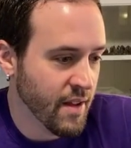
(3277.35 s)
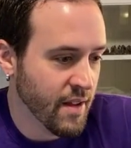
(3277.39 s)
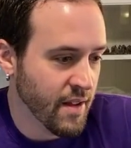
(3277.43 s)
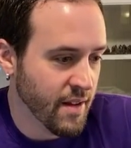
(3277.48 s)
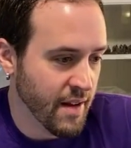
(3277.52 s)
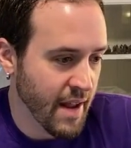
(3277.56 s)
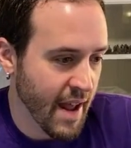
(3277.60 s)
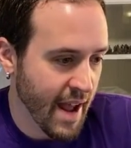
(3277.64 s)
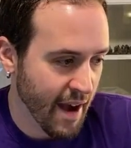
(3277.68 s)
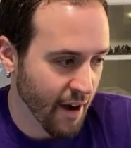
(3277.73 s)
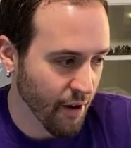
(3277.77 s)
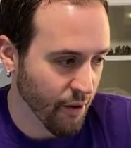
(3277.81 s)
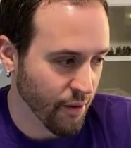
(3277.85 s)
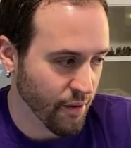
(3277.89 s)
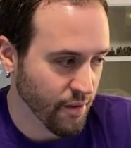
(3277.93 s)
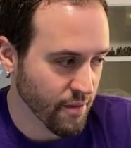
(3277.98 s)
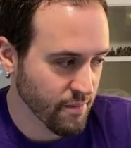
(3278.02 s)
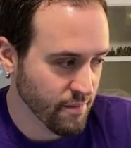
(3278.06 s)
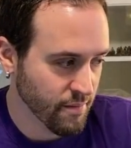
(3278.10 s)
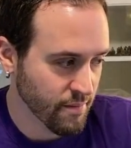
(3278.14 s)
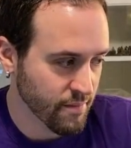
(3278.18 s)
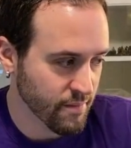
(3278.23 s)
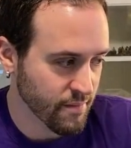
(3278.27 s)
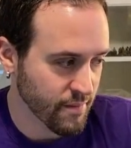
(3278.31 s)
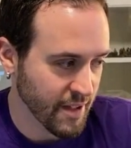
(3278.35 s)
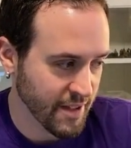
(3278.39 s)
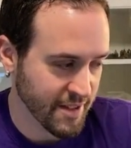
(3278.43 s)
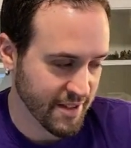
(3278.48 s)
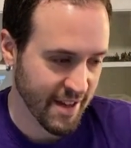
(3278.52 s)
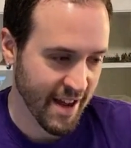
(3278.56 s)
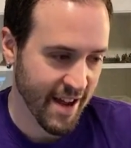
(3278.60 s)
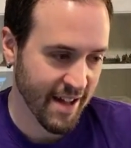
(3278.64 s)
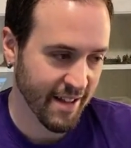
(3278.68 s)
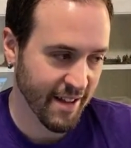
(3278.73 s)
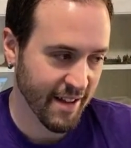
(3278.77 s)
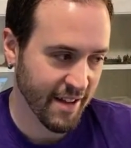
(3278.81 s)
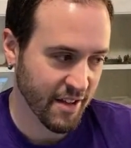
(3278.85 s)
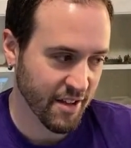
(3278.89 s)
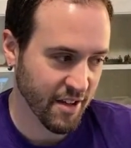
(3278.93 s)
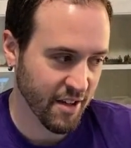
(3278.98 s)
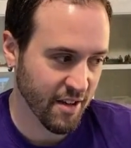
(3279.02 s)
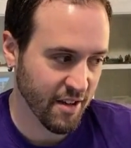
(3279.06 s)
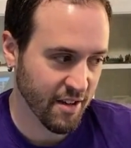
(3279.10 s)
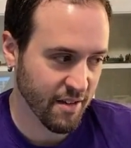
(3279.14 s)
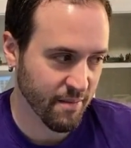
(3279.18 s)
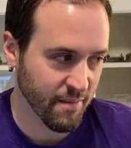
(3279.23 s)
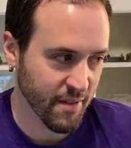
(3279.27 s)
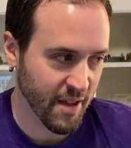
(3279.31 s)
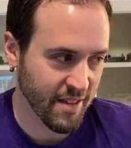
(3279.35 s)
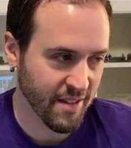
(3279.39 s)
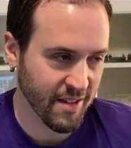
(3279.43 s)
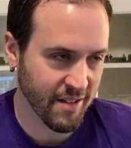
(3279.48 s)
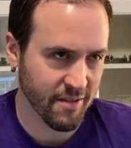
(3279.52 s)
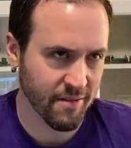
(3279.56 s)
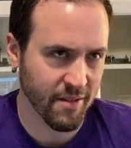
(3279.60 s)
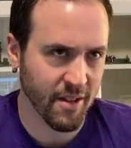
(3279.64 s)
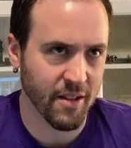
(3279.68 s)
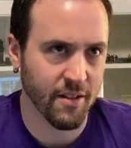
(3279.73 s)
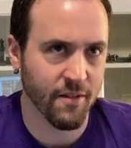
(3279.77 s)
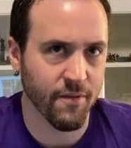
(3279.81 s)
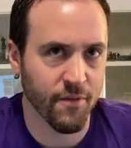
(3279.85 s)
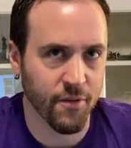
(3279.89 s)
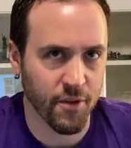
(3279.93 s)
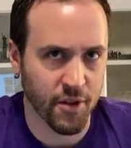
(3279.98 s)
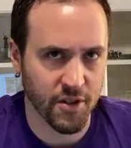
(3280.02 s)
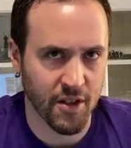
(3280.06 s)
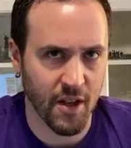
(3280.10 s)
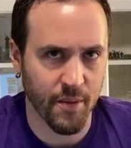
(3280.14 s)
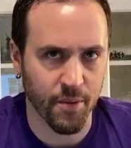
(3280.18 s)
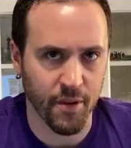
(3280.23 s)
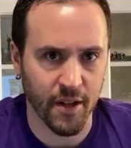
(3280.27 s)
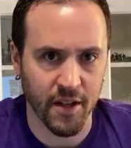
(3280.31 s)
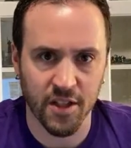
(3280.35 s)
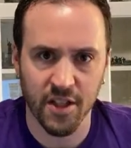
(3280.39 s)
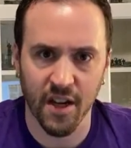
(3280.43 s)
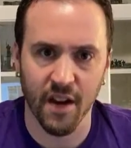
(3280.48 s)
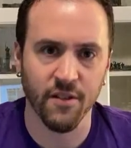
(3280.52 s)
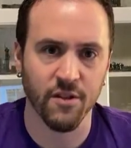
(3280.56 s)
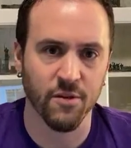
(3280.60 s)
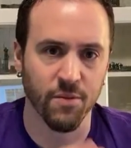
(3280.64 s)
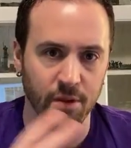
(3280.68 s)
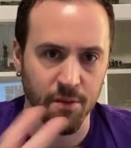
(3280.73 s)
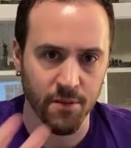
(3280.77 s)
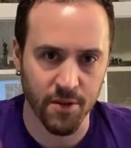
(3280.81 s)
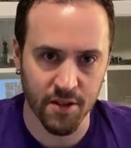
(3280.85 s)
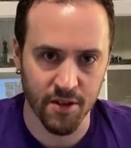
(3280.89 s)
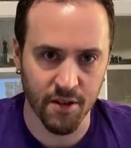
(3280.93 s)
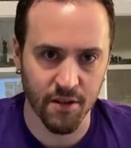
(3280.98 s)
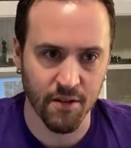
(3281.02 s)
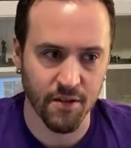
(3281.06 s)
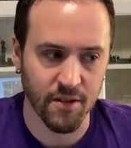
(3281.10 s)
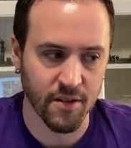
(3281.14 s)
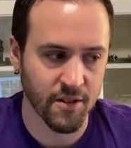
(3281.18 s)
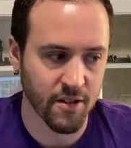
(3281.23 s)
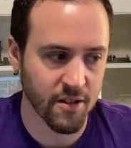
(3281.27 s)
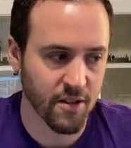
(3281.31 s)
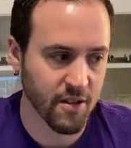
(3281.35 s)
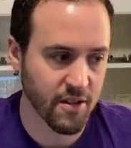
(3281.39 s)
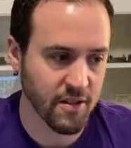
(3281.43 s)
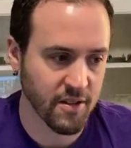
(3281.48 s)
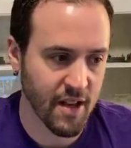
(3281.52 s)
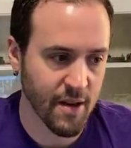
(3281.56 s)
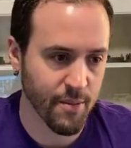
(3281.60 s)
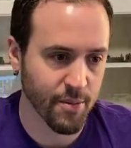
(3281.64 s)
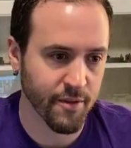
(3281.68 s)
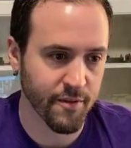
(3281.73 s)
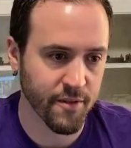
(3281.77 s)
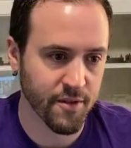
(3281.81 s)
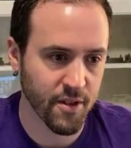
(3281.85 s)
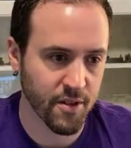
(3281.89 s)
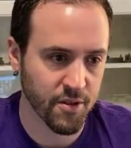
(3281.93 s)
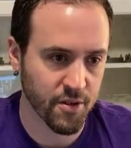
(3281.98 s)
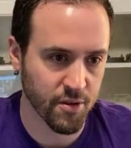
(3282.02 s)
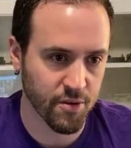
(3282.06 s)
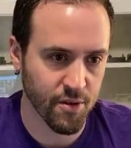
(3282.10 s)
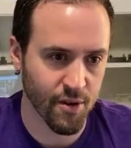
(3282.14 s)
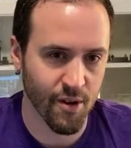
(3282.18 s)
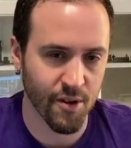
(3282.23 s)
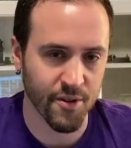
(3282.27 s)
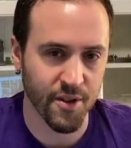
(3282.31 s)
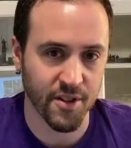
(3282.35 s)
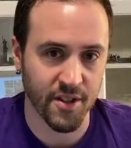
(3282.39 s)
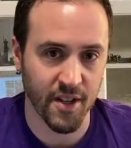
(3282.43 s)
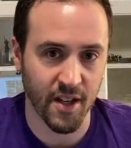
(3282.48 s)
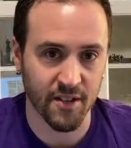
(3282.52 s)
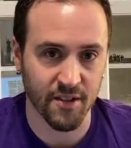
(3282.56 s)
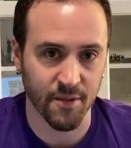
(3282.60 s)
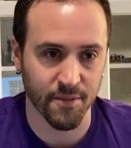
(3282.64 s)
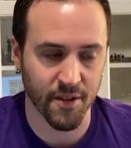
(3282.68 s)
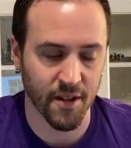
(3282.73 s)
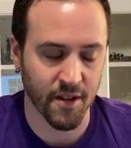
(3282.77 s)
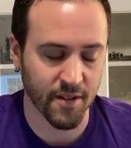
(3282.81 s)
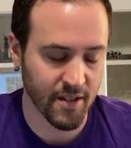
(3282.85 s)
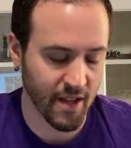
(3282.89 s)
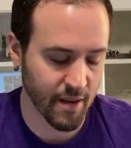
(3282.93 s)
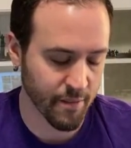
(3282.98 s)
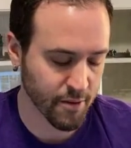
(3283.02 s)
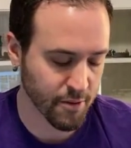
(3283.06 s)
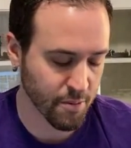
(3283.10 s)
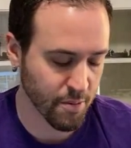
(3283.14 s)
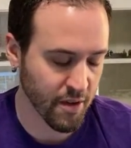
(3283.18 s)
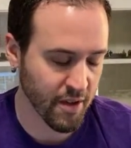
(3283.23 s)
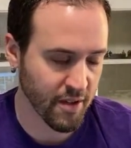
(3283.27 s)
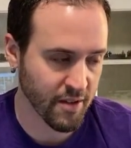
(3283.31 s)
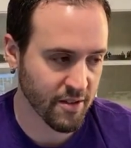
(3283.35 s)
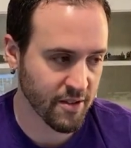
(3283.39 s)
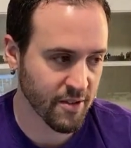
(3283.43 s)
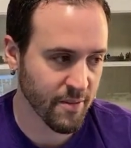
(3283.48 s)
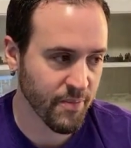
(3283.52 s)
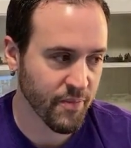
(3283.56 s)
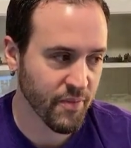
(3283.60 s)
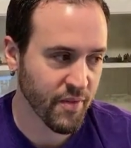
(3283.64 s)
Now, it's not like, I think, for example, like Shadows of Brimstone is a good example of a dungeon crawl that takes up a lot of table space.